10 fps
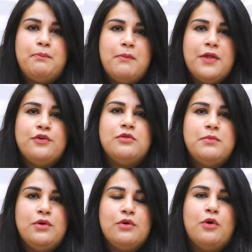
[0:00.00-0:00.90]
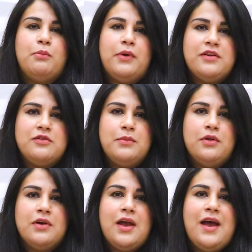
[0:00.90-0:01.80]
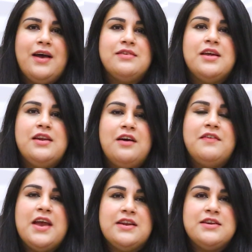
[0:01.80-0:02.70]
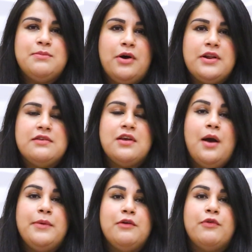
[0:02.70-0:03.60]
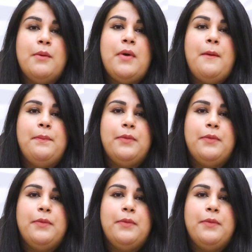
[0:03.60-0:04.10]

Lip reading: mother's milk or breast milk has enough antibodies coming from